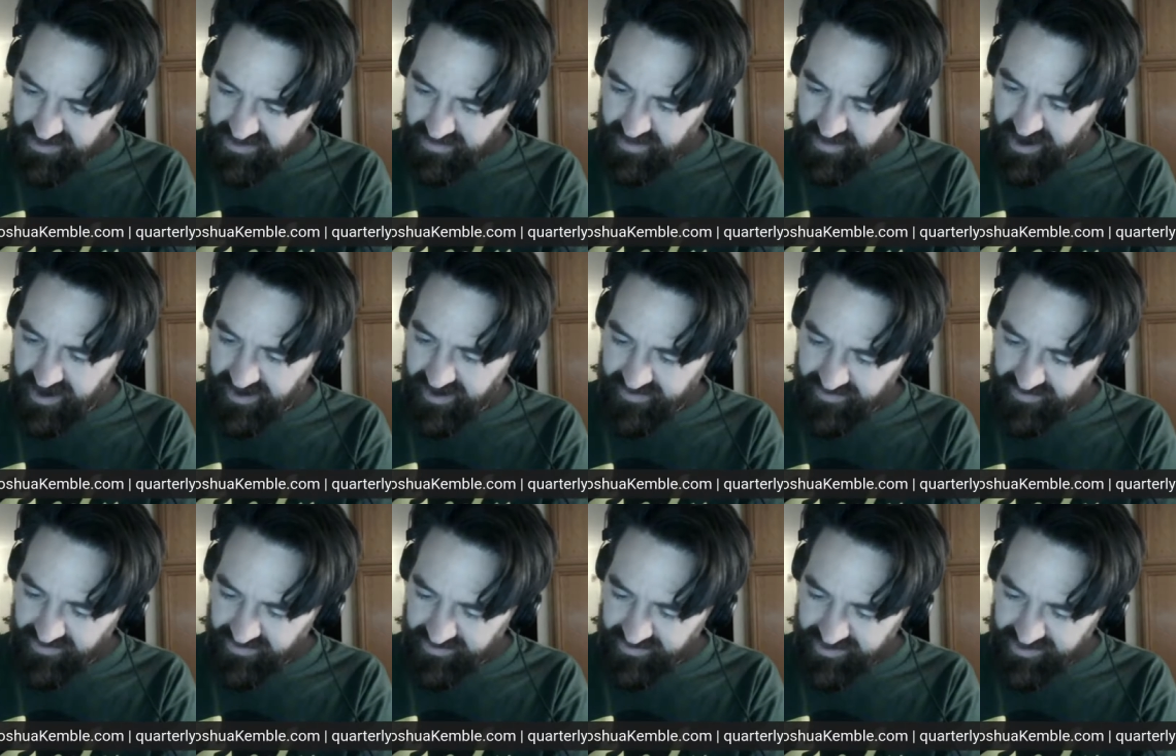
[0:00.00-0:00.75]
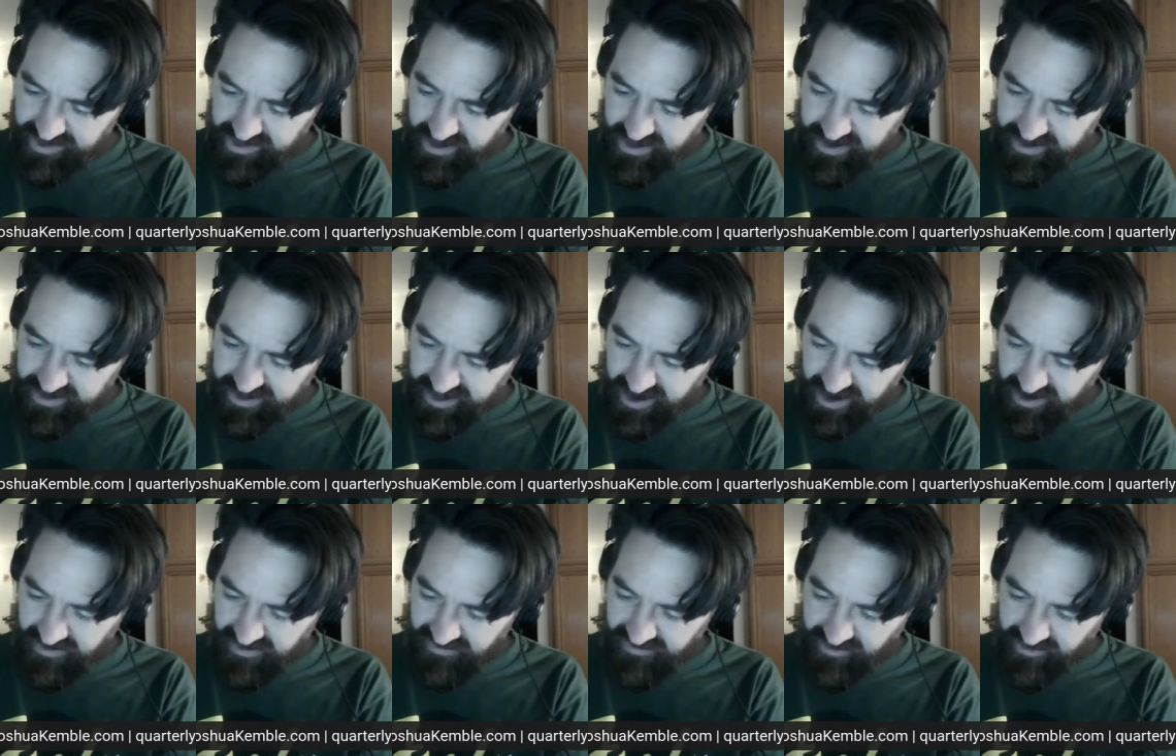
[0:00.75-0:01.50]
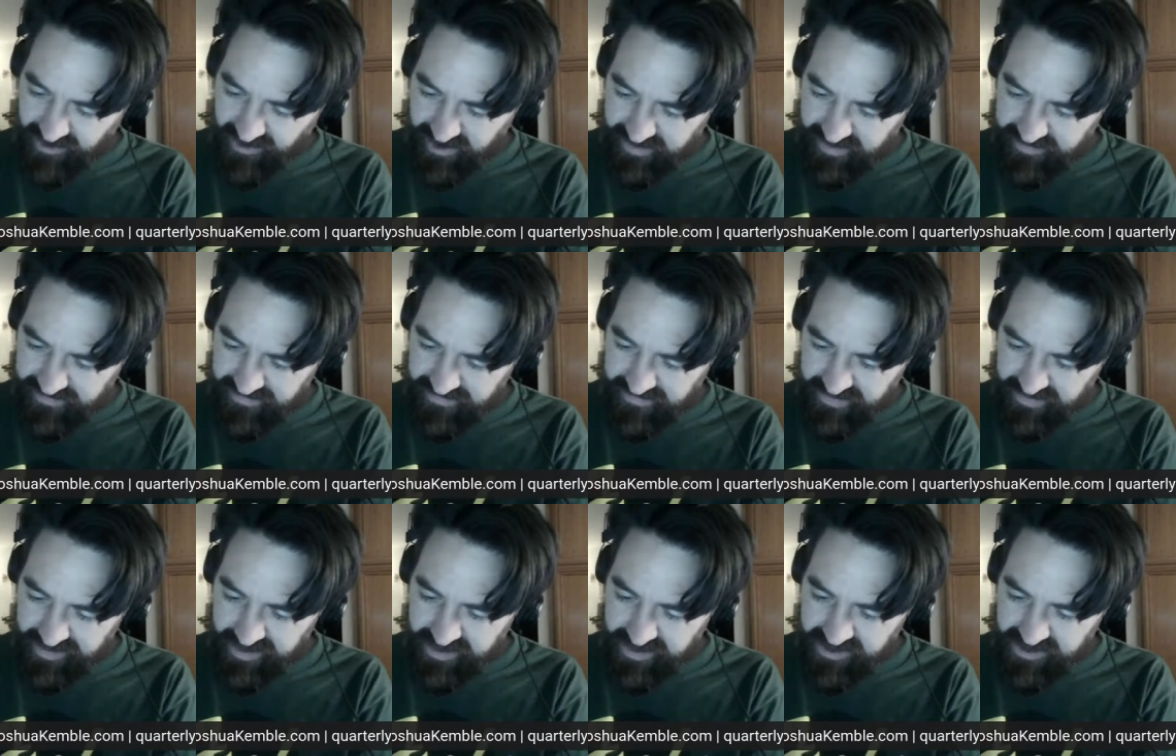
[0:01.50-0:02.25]
might have zonked out for.
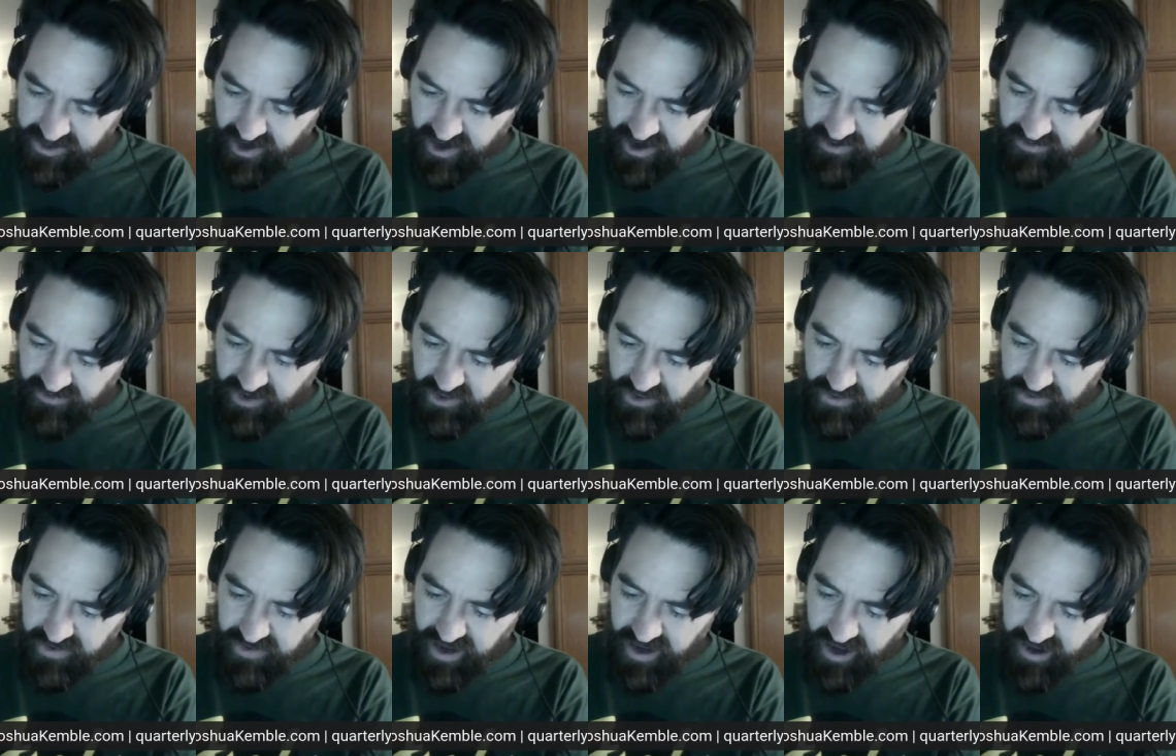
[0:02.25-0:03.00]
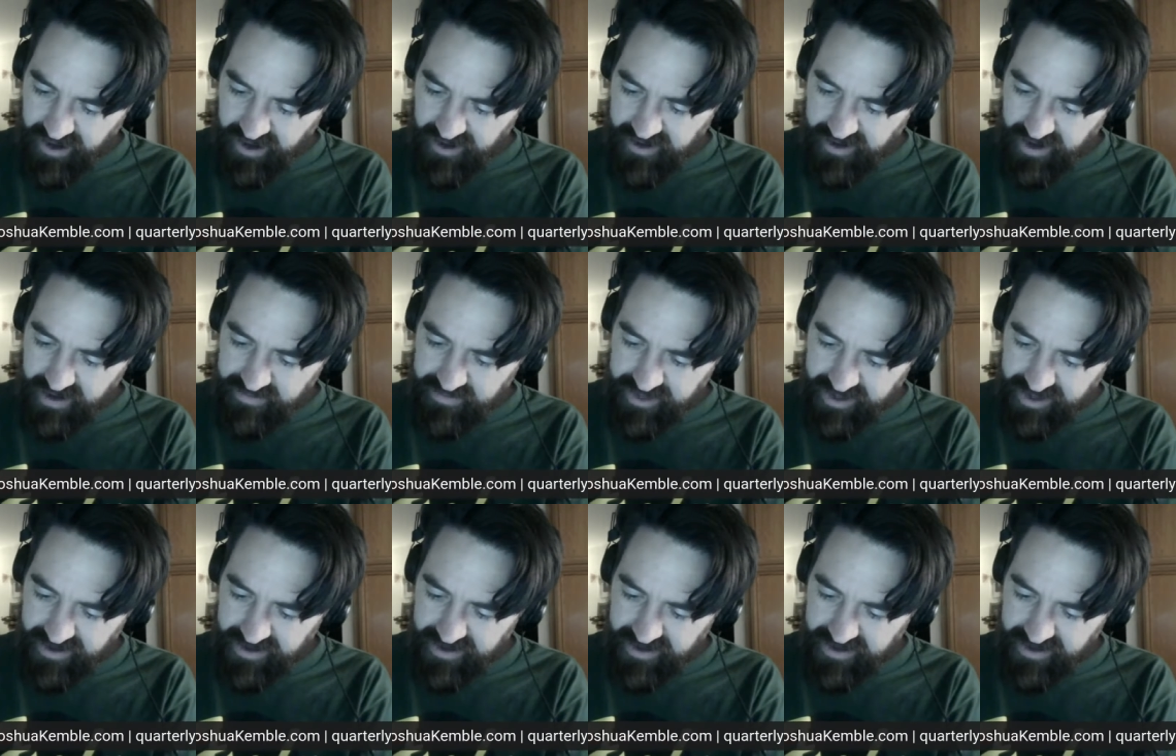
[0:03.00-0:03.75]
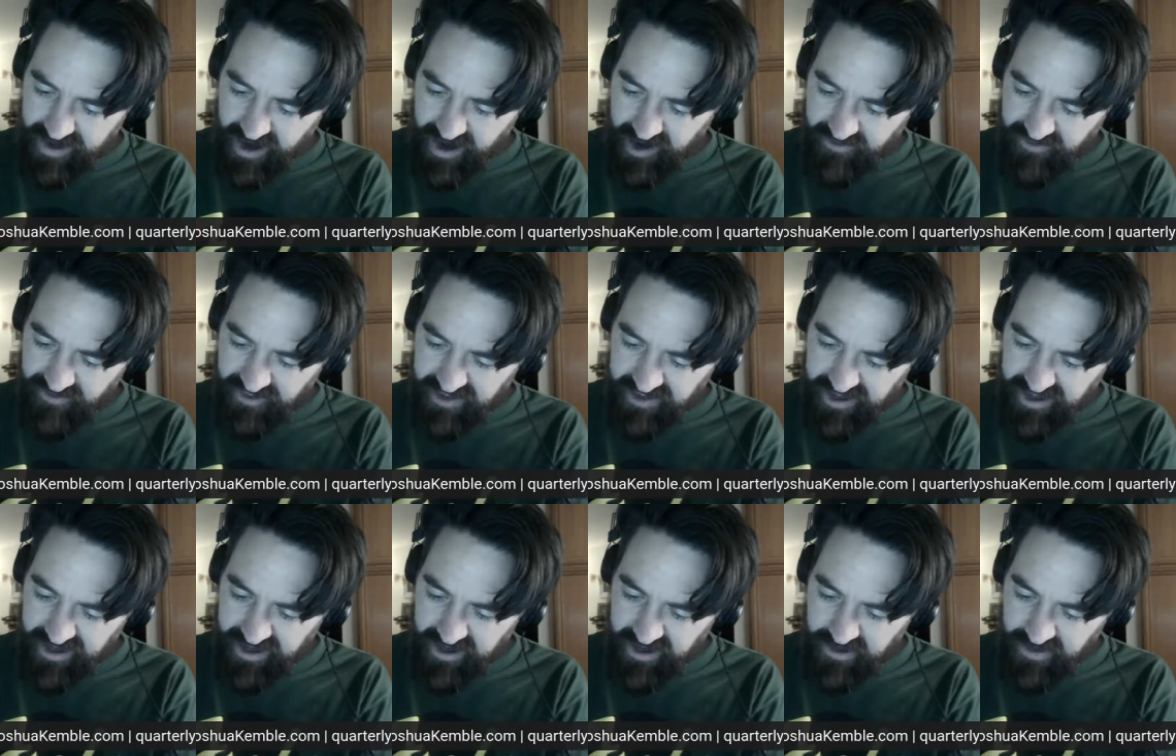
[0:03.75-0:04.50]
So have you had, I mean, I feel
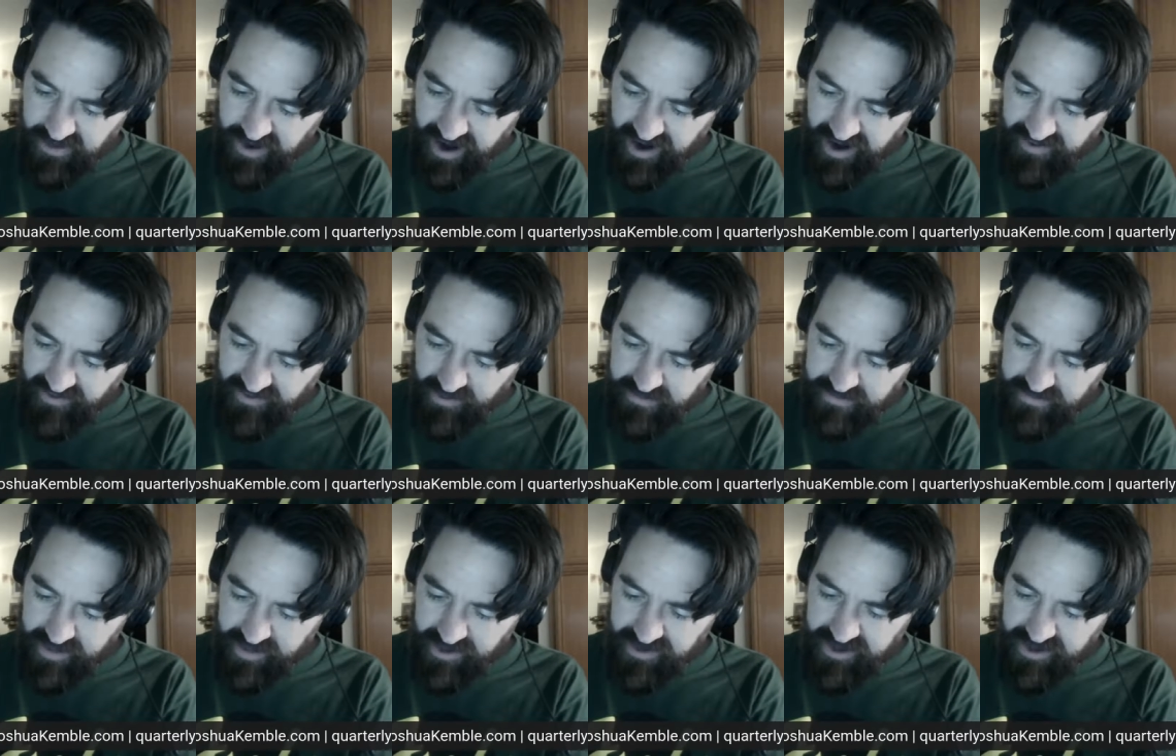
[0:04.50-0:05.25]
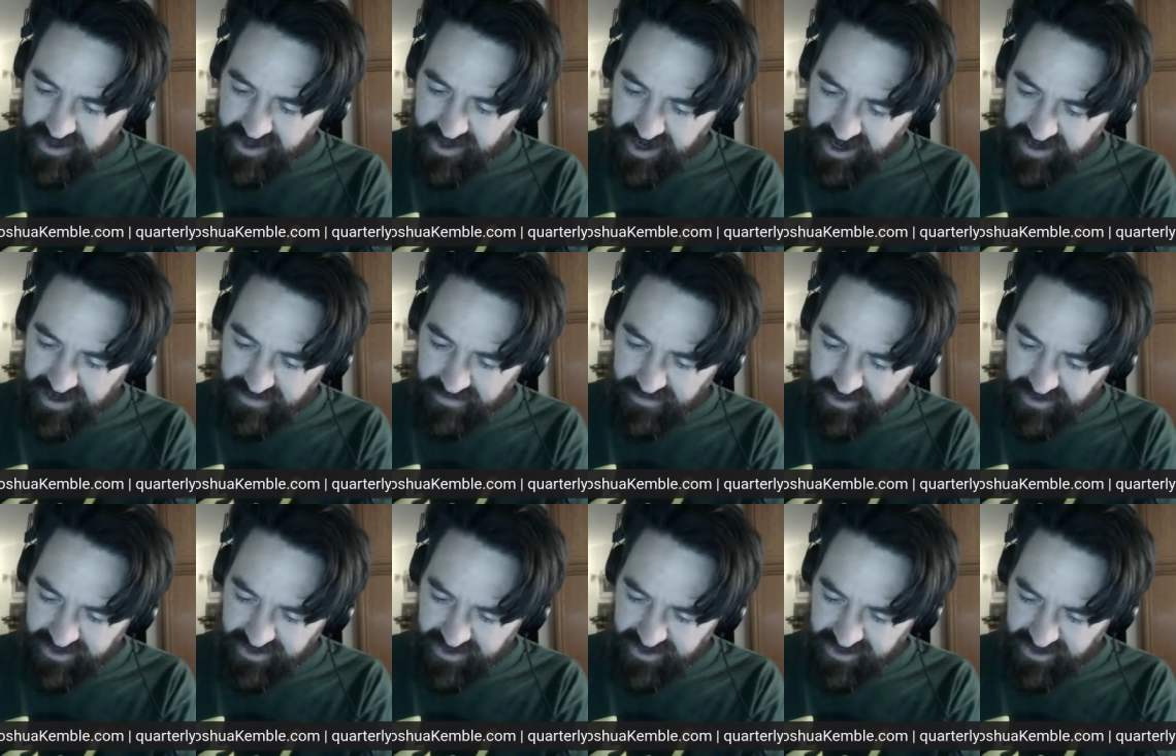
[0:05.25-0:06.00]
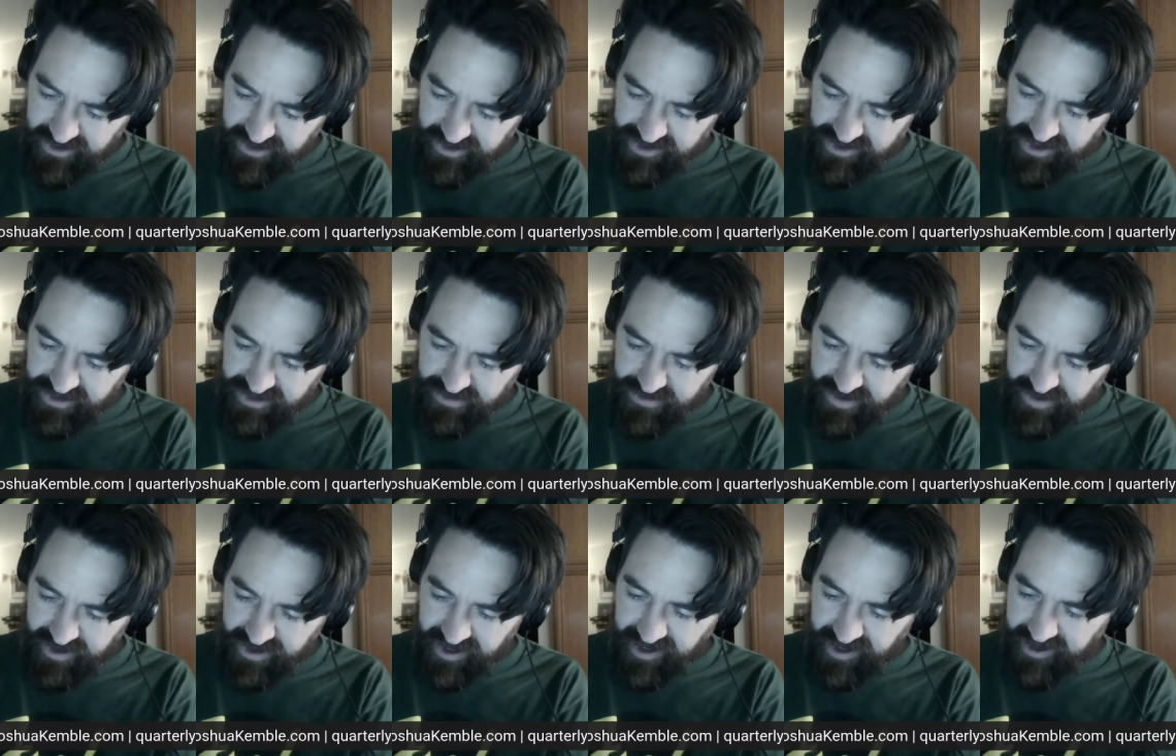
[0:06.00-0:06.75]
like you have a million animals you're
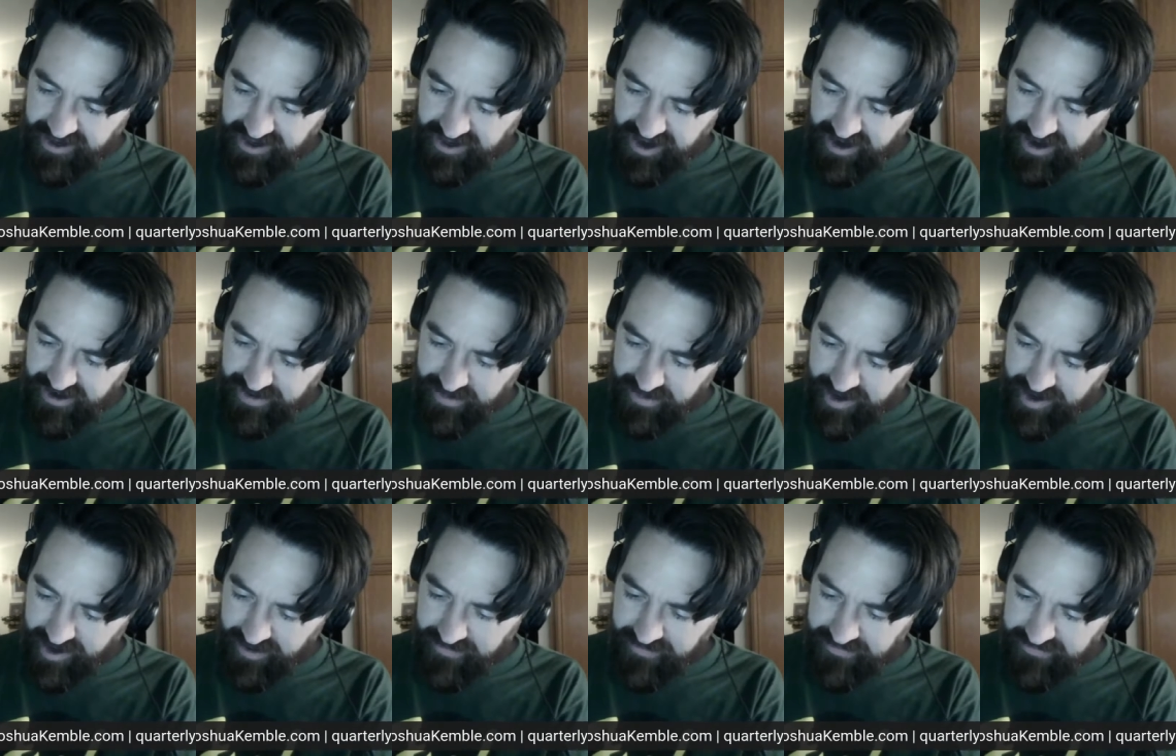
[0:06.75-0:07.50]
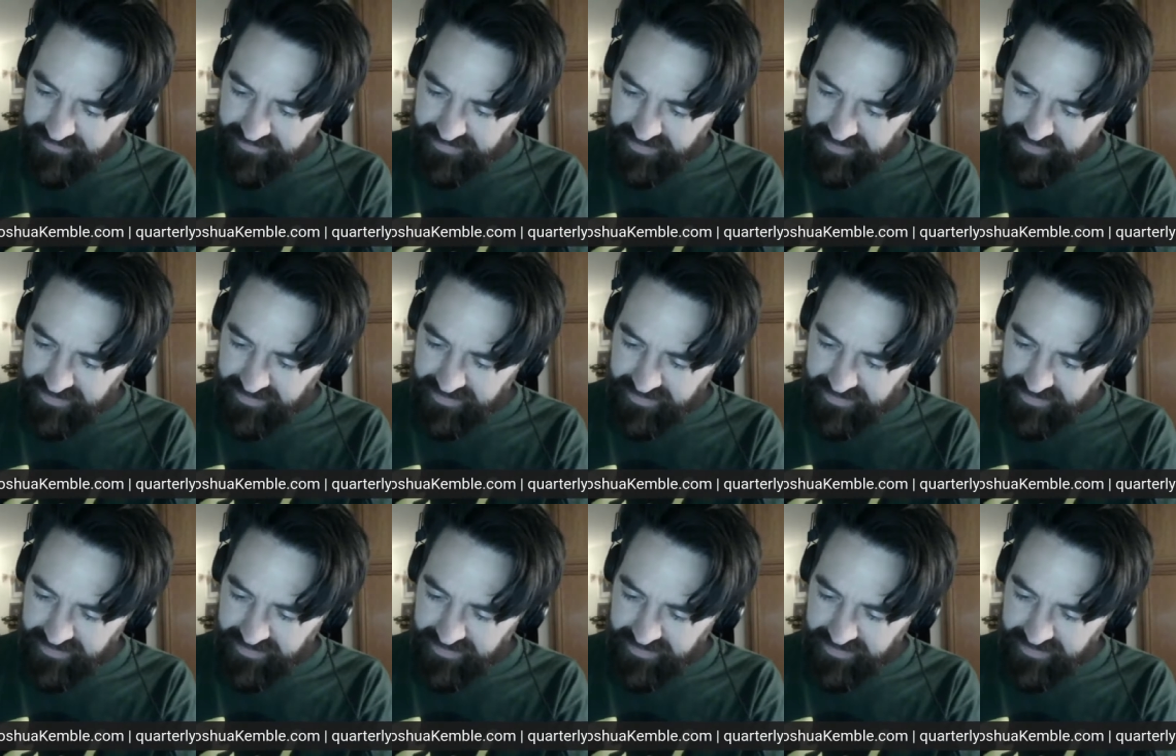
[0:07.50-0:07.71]
super geeked out about.